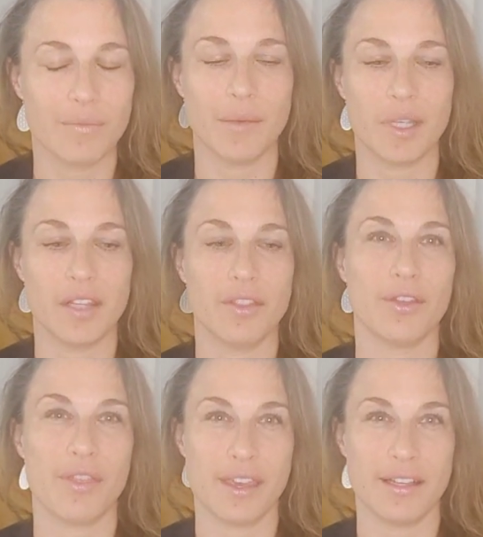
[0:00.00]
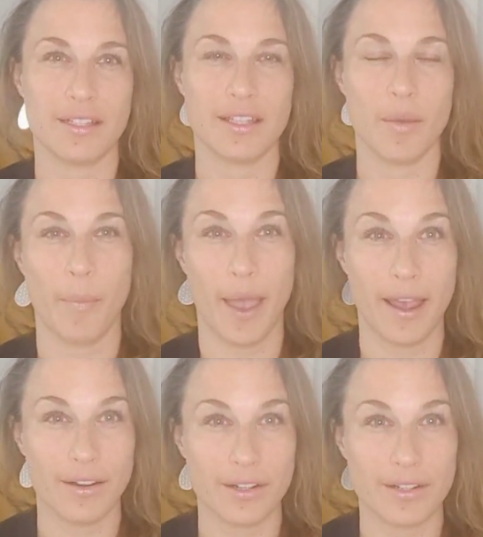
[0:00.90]
Maybe the things, the
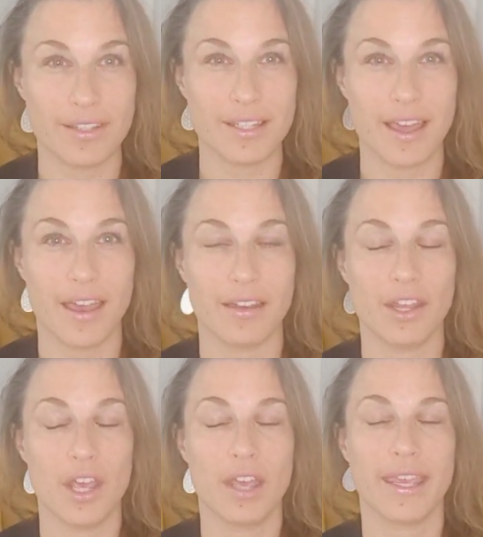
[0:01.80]
patterns that